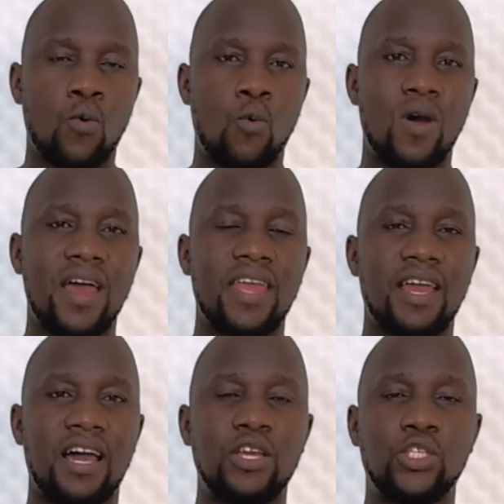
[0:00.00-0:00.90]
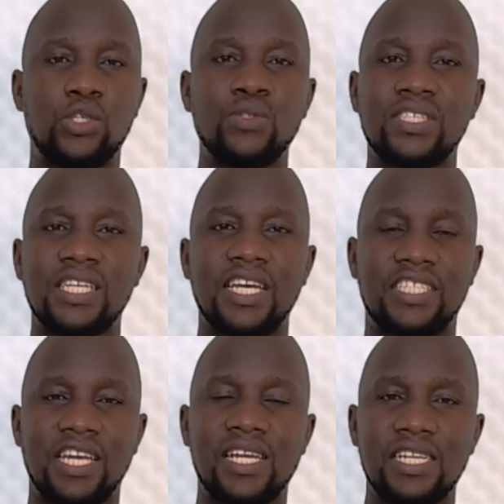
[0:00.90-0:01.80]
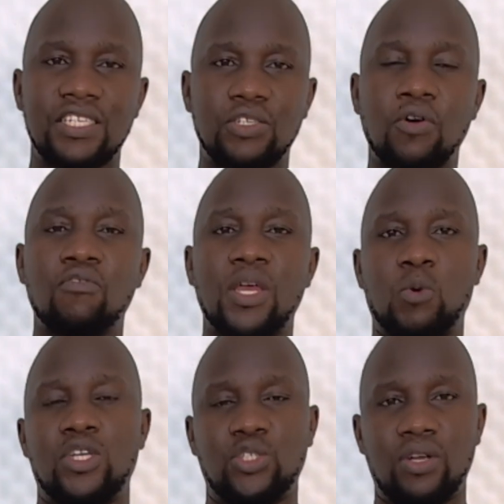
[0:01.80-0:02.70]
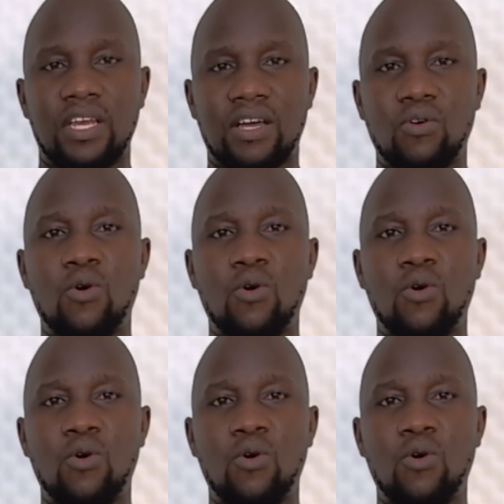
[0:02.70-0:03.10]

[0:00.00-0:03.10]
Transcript: Why are you choosing a checklist over a questionnaire?